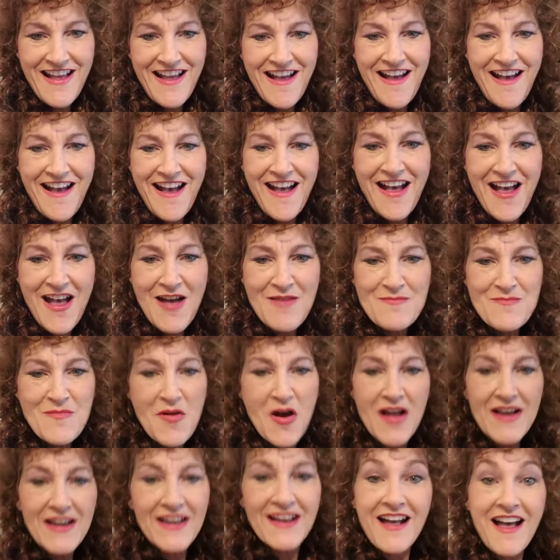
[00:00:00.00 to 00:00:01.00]

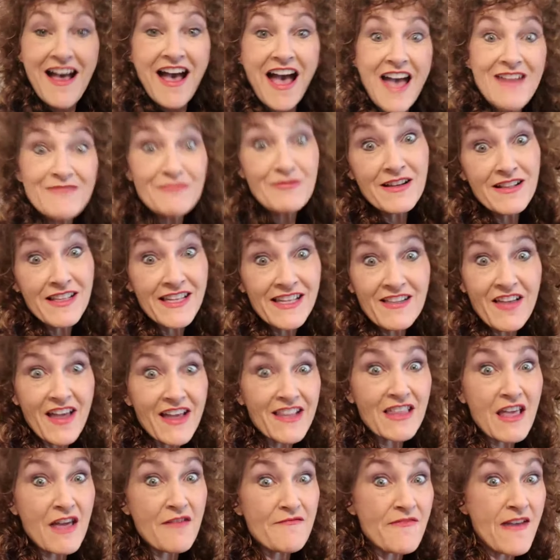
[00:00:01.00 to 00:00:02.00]
Monica, I really
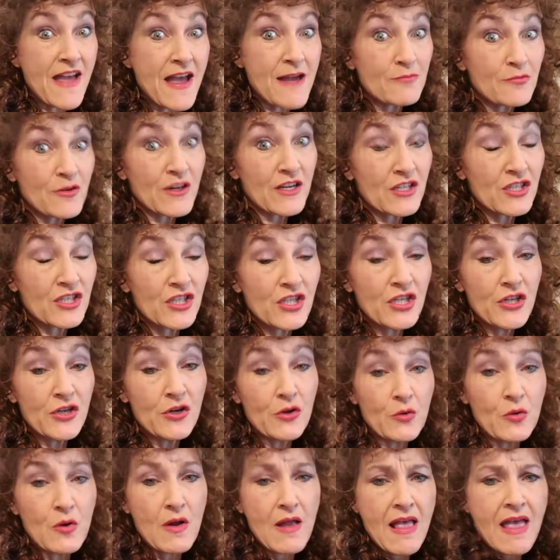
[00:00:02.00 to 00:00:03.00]
like that fabric
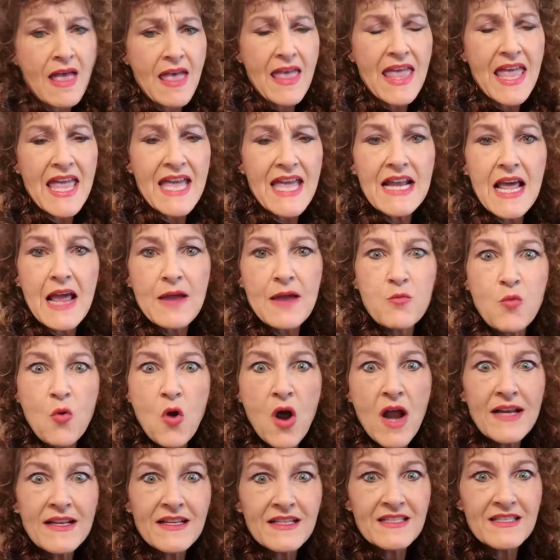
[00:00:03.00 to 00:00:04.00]
too. And I
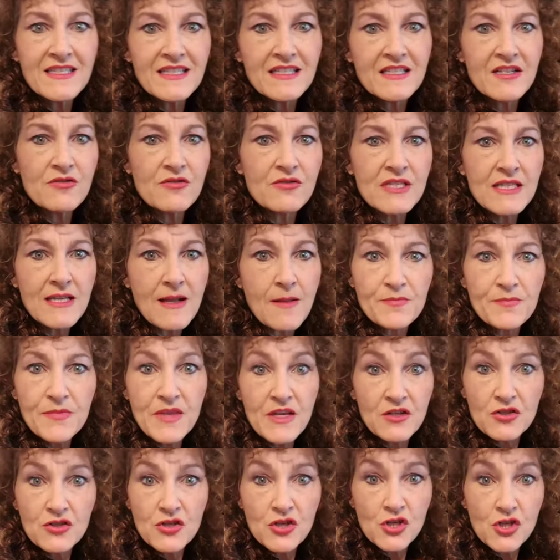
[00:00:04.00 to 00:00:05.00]
wanted to do
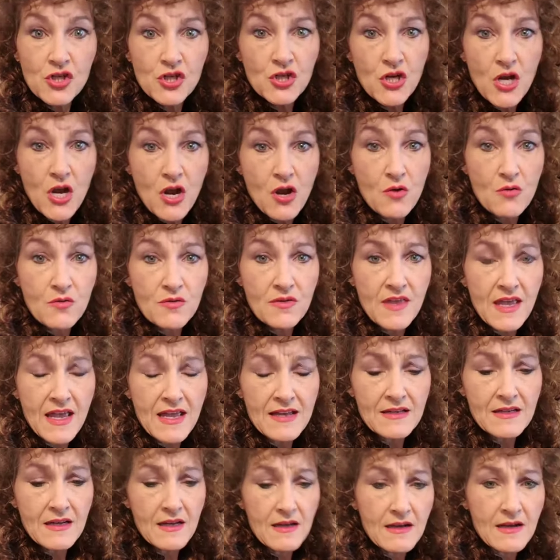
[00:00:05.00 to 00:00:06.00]
something to show
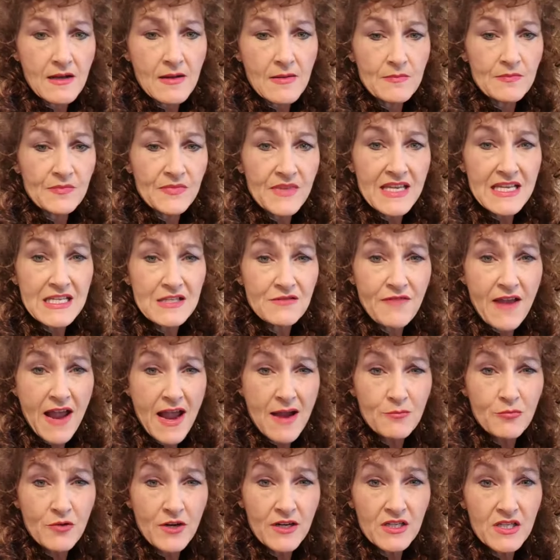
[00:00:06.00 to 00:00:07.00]
that these
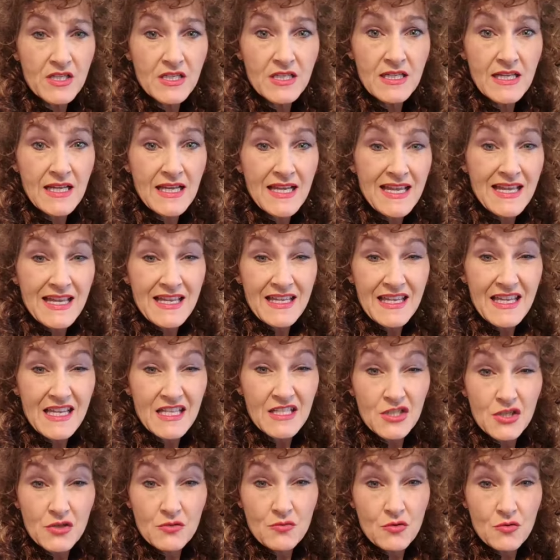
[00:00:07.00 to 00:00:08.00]
fabrics can
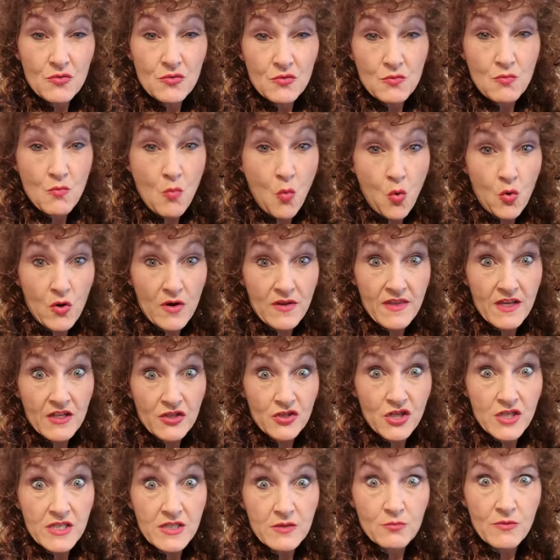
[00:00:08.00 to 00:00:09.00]
do more than
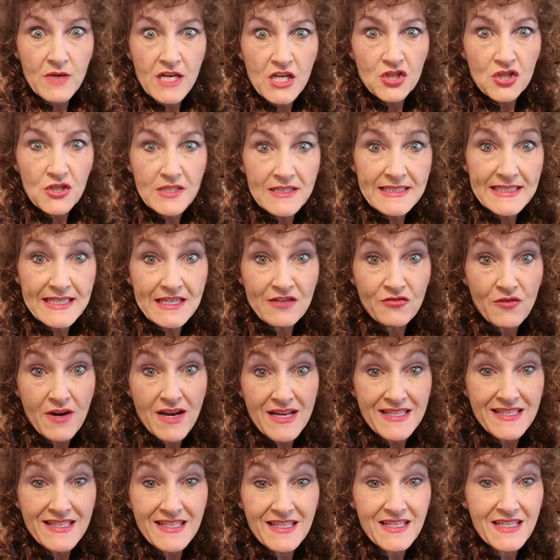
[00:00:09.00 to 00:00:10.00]
just Regency
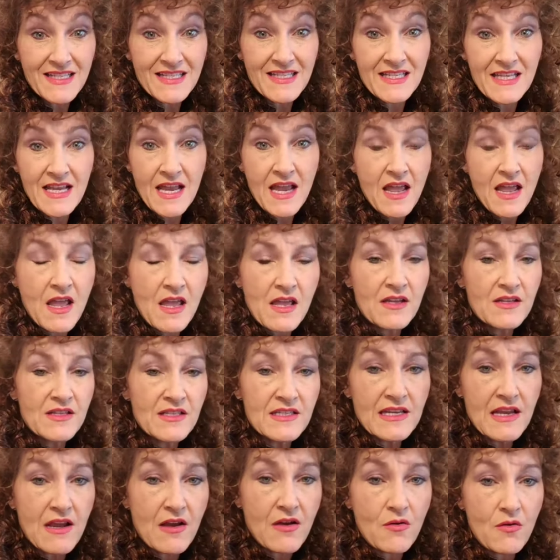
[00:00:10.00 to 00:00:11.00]
dresses.
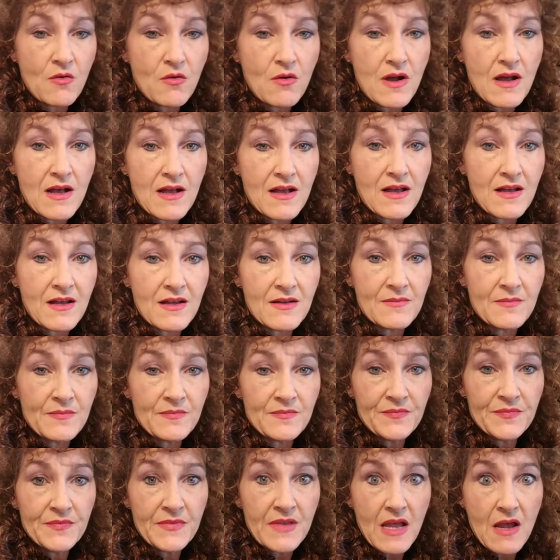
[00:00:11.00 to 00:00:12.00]
So
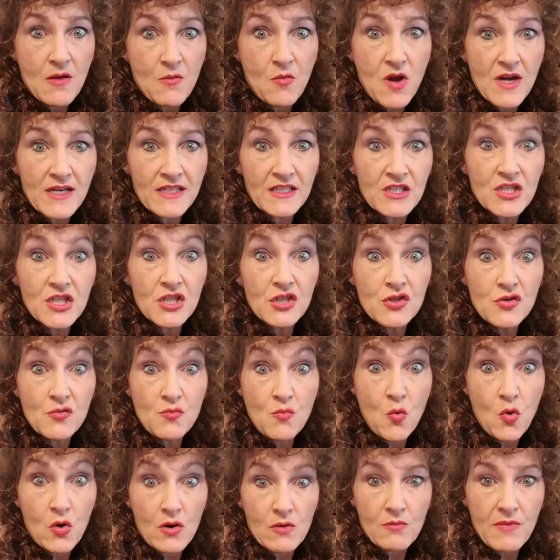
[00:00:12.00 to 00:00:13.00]
I wanted to do
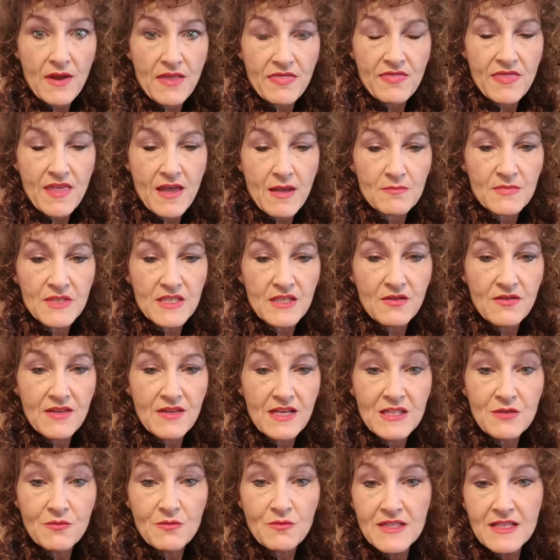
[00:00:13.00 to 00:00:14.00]
more with them. So
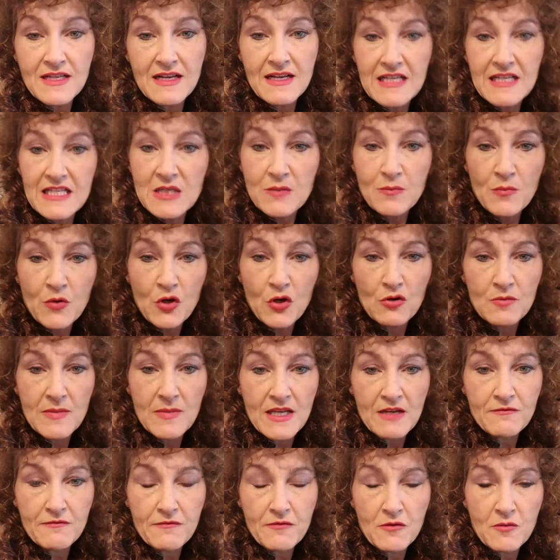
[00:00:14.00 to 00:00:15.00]
this was an
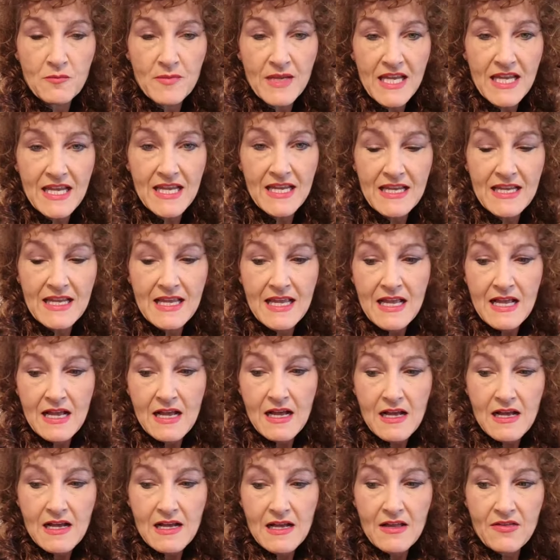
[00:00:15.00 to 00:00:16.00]
experiment for me.
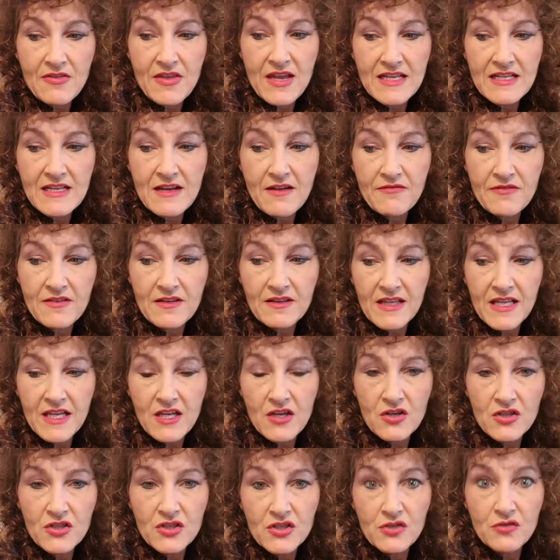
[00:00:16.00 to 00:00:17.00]
They definitely
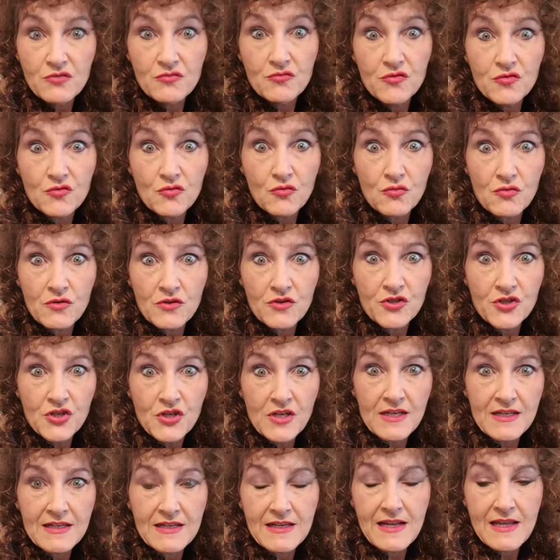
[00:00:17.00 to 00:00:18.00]
could do
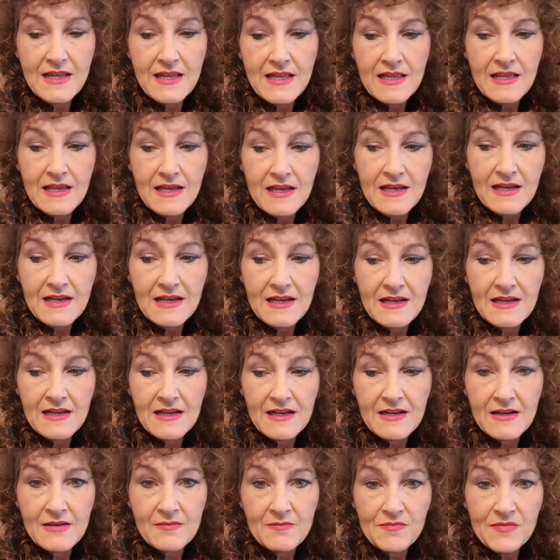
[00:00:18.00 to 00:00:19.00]
Georgian. So
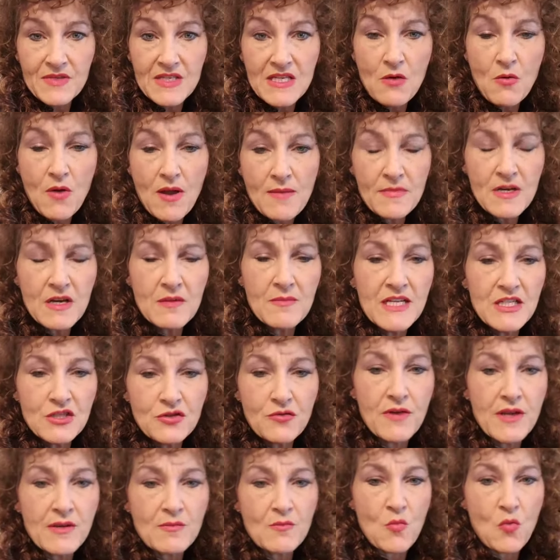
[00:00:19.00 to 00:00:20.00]
I'm going to be
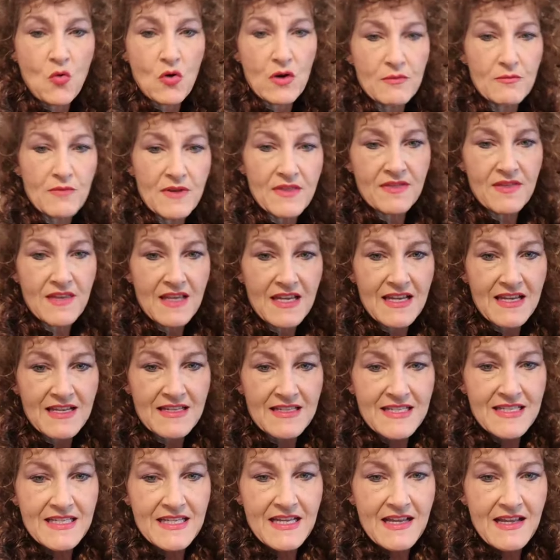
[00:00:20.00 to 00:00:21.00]
doing more with
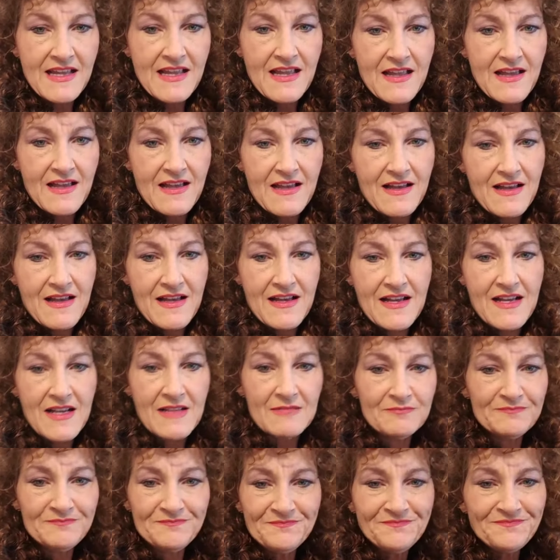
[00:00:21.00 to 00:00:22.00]
these.
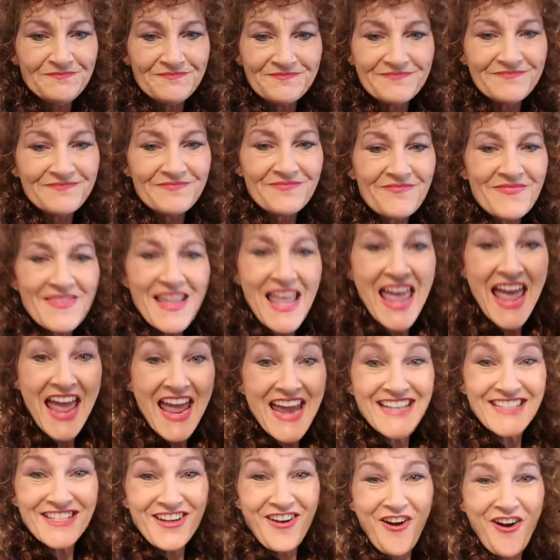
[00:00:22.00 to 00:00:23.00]

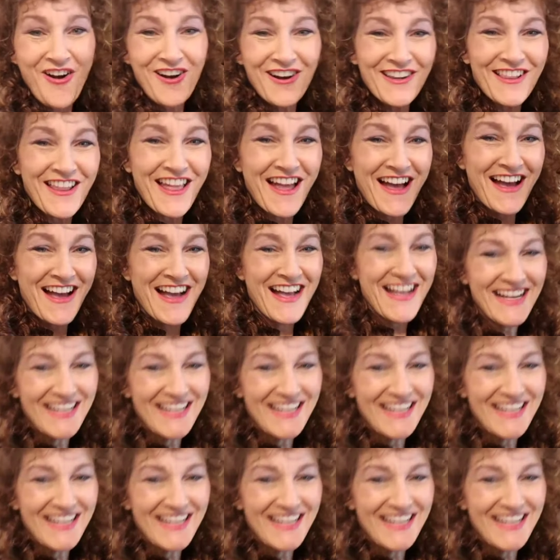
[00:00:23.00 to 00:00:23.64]
Hey, Darla.